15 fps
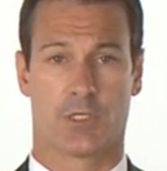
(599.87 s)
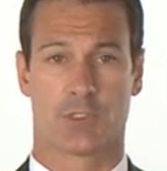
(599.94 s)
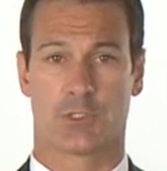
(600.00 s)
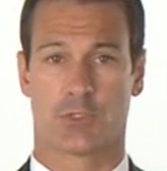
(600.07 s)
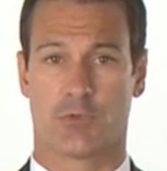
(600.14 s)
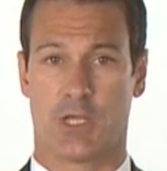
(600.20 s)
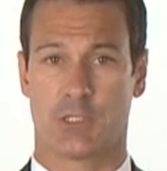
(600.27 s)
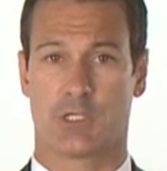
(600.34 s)

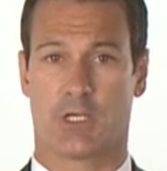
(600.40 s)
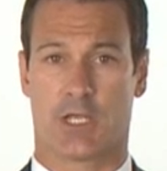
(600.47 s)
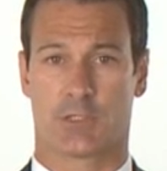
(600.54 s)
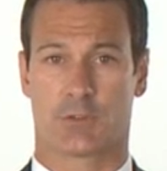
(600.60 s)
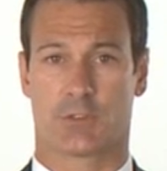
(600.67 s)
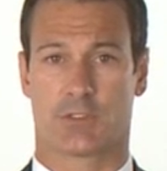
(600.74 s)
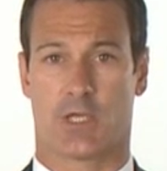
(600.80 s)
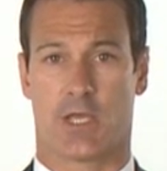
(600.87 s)
Stretching
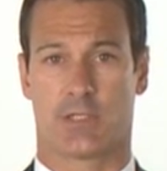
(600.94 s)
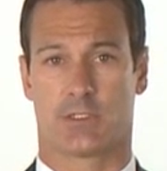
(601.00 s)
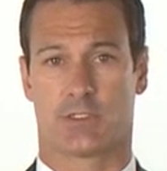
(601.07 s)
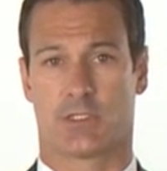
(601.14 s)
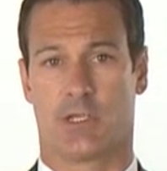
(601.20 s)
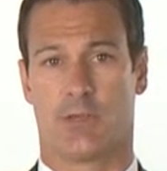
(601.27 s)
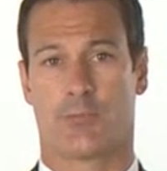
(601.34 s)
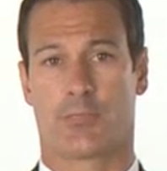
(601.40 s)

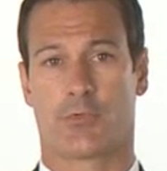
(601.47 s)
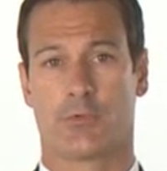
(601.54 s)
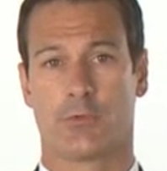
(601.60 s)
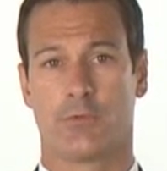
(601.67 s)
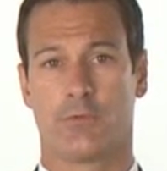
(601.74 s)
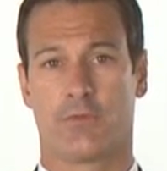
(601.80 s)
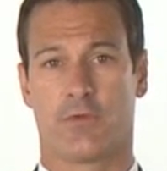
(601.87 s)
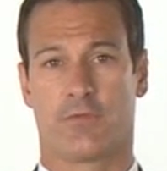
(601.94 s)
exercises
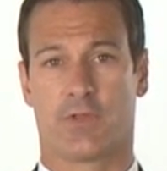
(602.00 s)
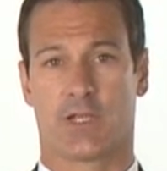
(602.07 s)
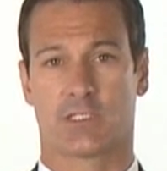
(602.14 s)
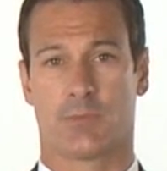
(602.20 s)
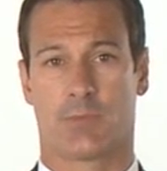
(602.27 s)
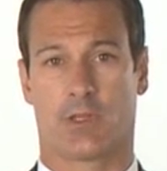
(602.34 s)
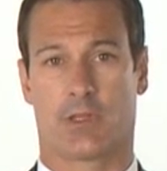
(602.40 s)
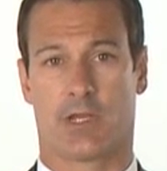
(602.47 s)
improve the
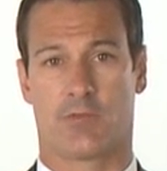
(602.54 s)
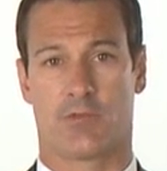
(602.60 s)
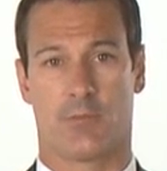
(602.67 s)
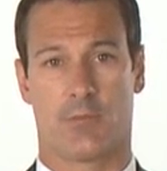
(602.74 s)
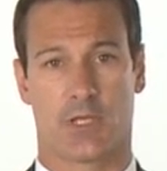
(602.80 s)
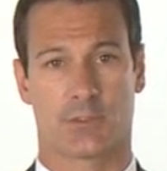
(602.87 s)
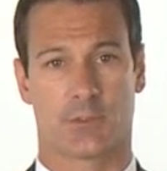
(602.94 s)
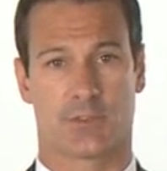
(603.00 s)
flexibility of the
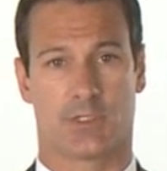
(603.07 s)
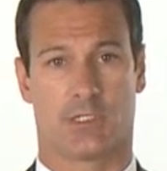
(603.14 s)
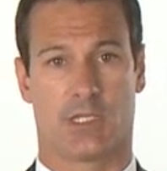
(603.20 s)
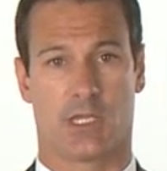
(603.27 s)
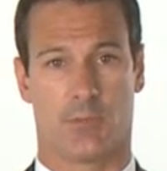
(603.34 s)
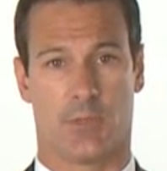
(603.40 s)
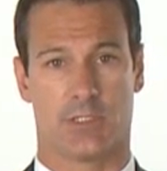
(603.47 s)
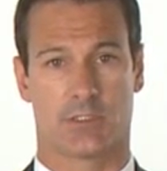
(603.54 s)
muscles and
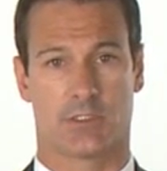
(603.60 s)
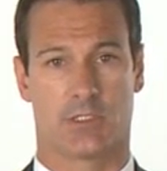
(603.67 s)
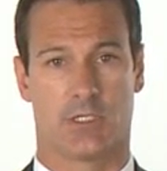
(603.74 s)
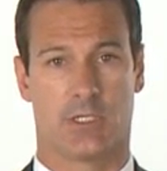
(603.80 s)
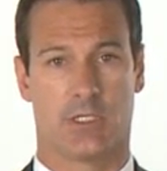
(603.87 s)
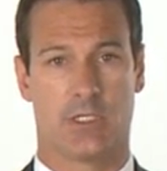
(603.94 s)
ligaments,